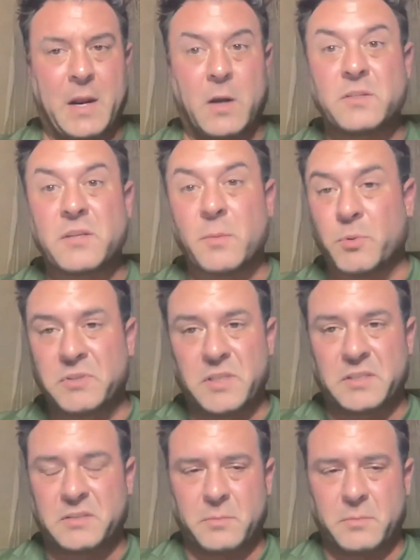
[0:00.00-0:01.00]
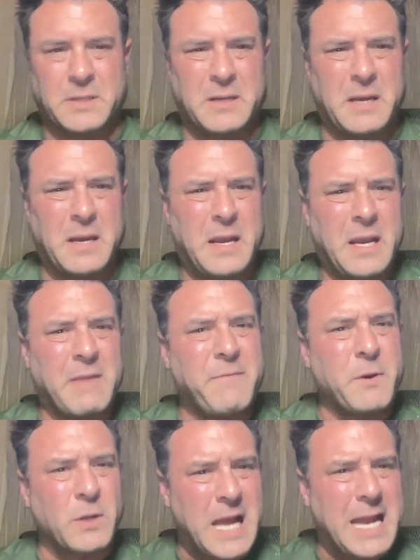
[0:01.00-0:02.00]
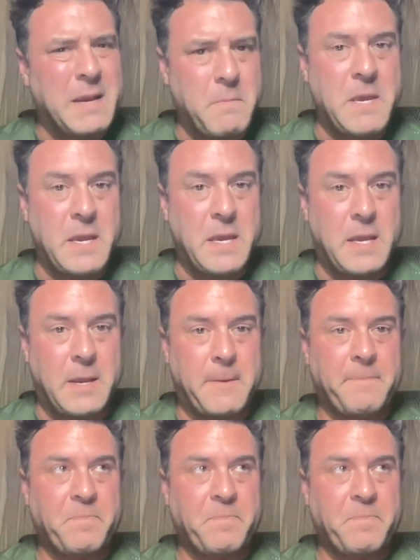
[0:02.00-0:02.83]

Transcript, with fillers: our simple system. And if you're like me,